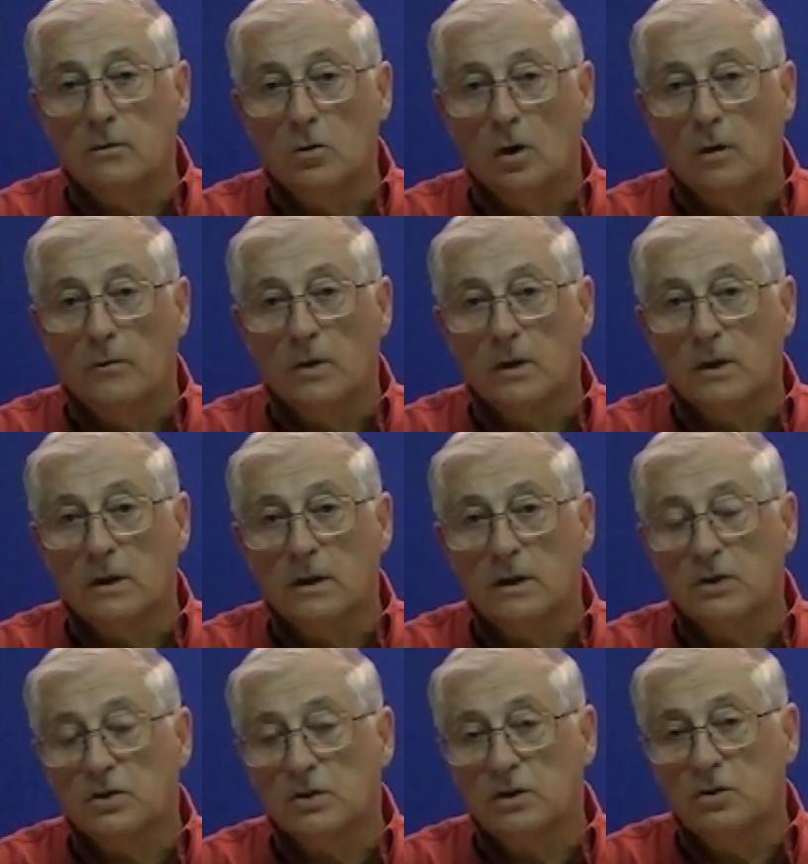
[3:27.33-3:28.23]
normal
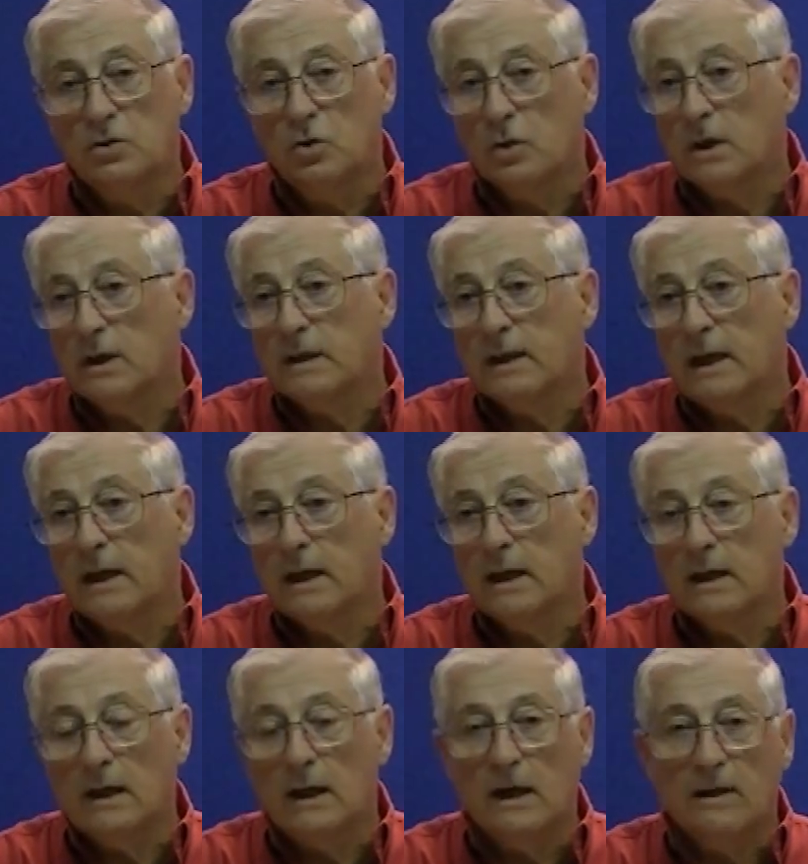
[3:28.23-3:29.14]
conditions you can take
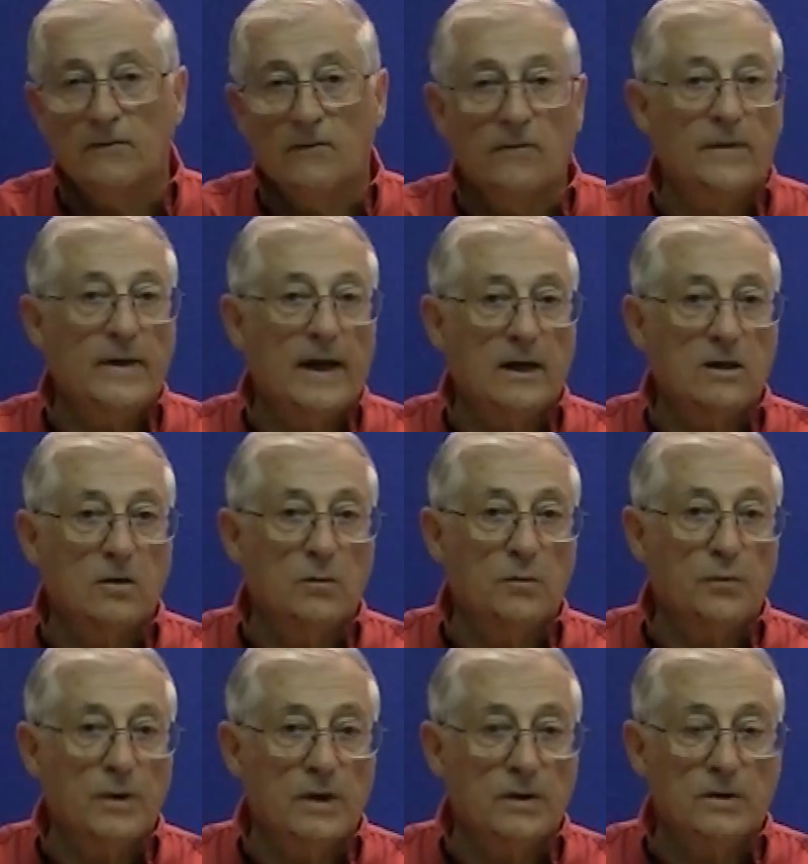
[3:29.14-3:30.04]
it out of a vacuum
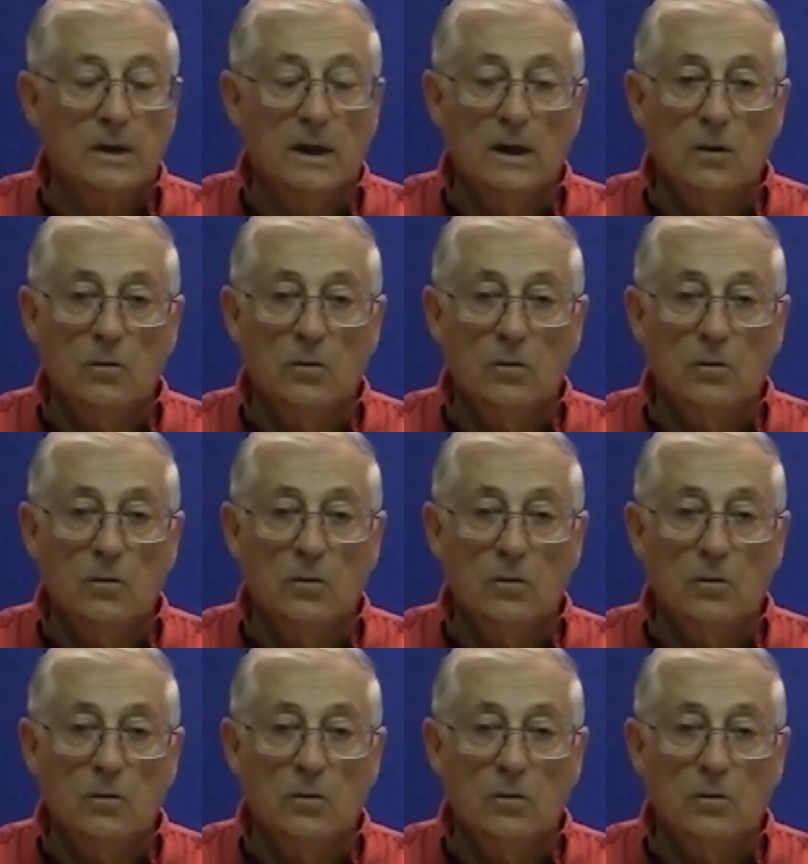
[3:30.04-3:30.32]
press